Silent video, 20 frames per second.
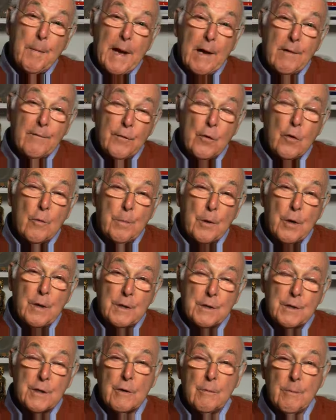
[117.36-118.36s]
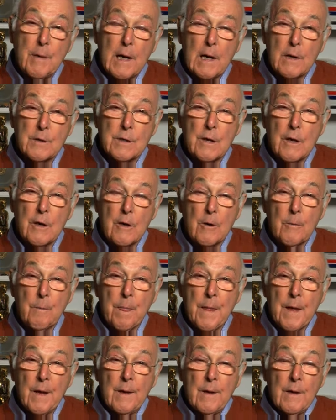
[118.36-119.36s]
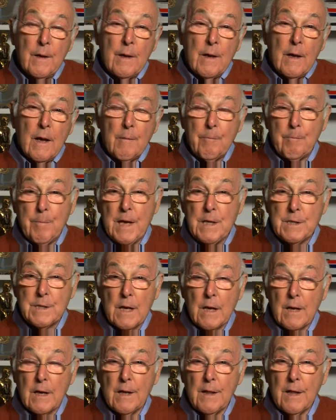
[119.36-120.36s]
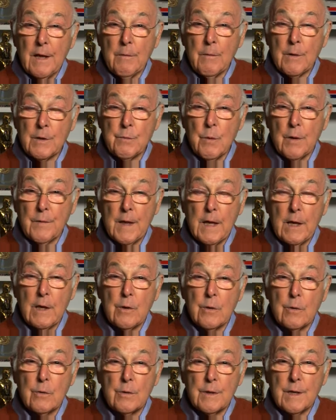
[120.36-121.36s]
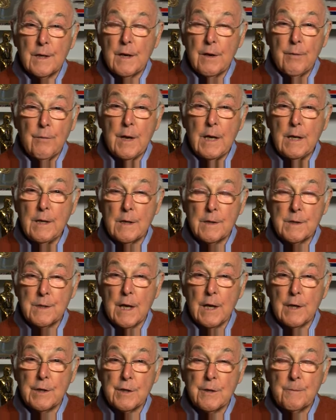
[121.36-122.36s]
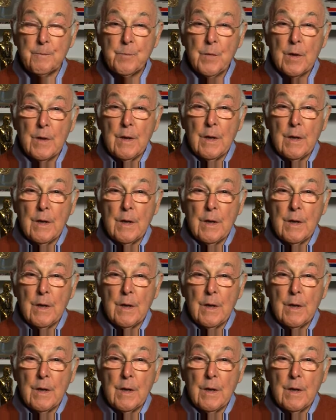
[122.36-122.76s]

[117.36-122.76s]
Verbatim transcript: about 4.2 miles long. And basically, there was what they called an arena section,